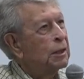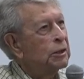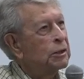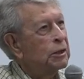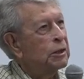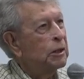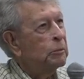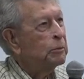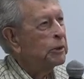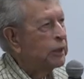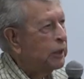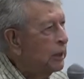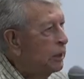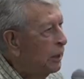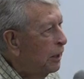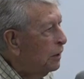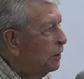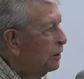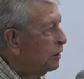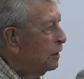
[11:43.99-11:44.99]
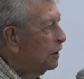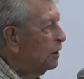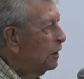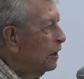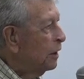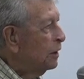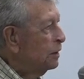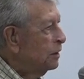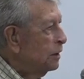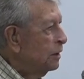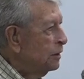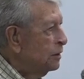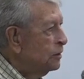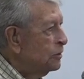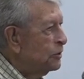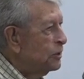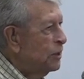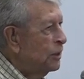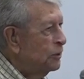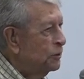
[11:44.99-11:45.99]
to the beginning of the 19th
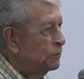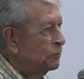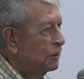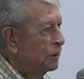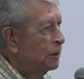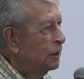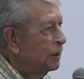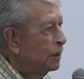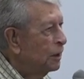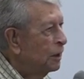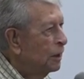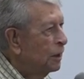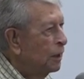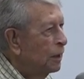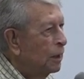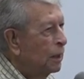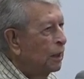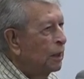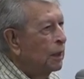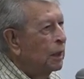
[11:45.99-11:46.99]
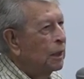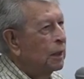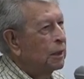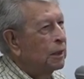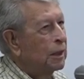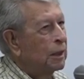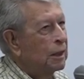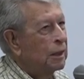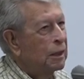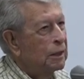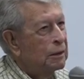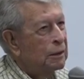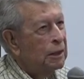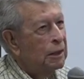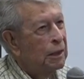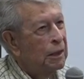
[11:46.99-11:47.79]
century, uh,